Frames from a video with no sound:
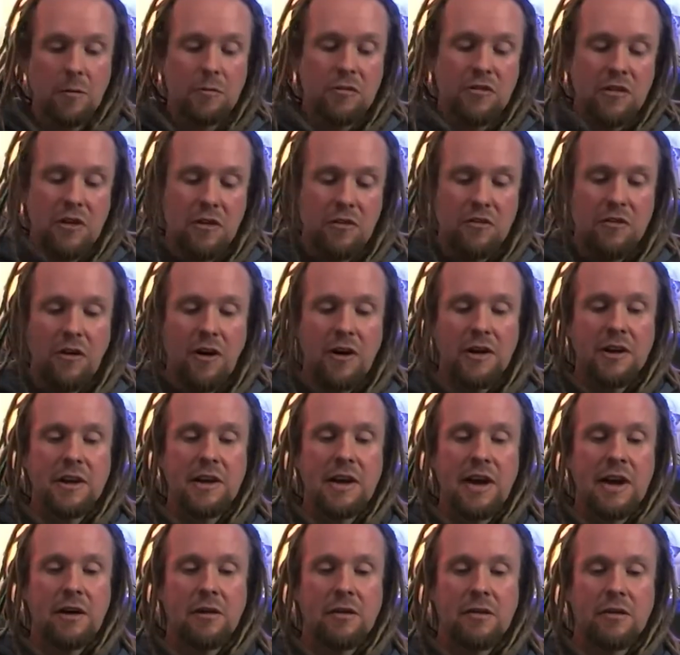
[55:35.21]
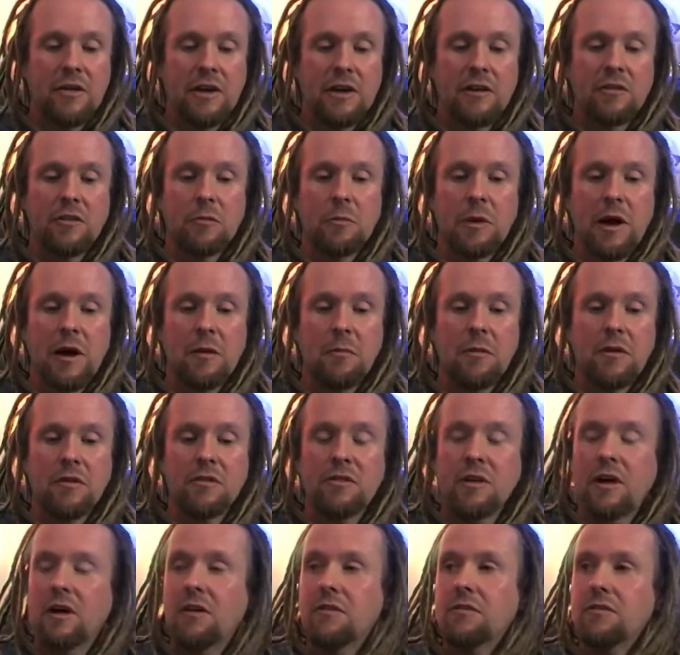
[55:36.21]
yeah. I'm still finding out things about
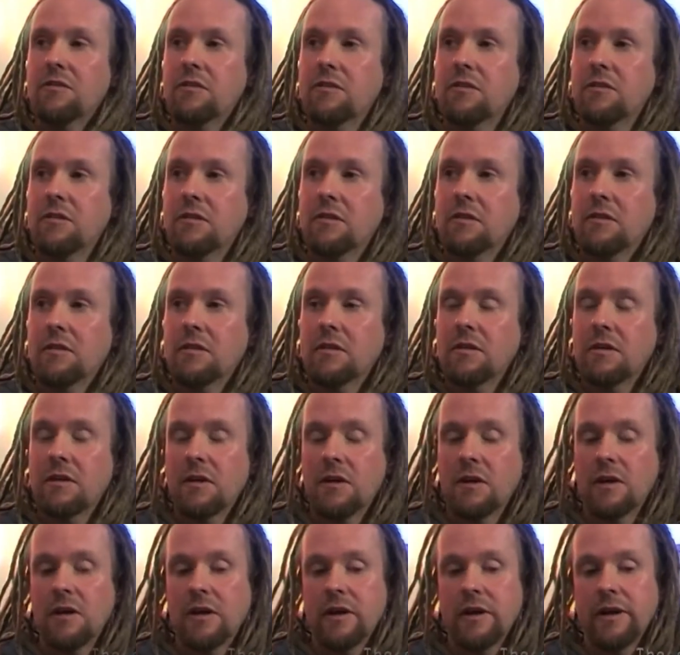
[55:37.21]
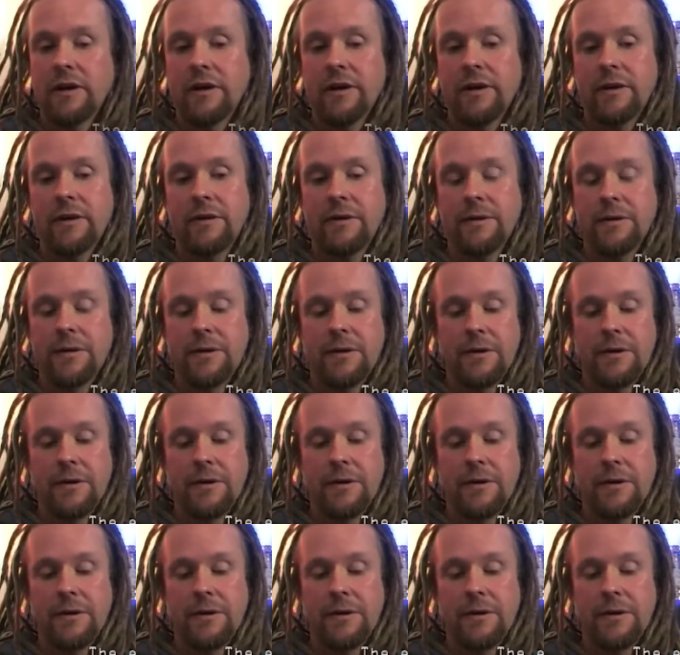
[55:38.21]
myself. Yeah. Uh,